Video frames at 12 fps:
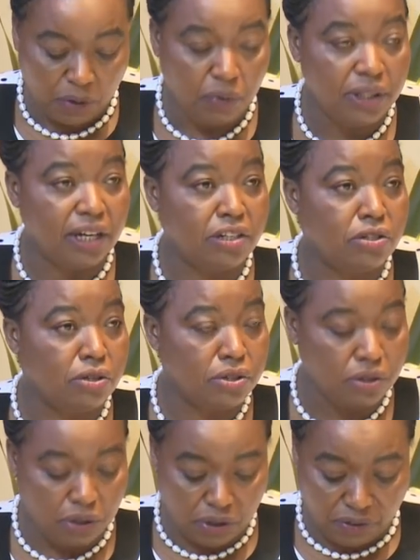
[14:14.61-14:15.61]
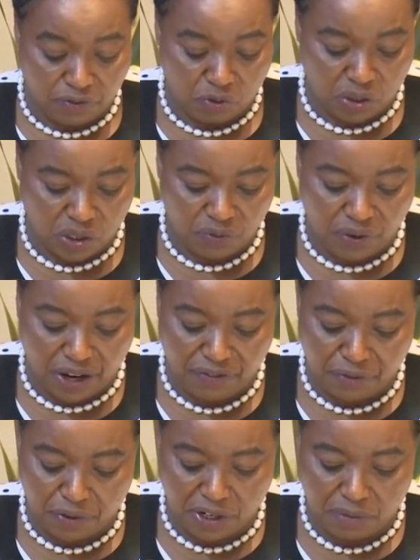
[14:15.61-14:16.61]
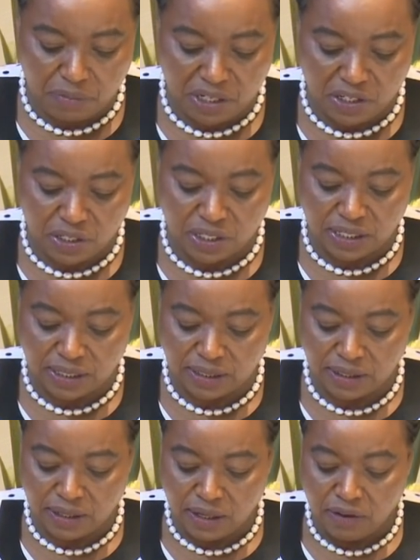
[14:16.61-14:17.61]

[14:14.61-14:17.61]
with a total of 25 foreign ministers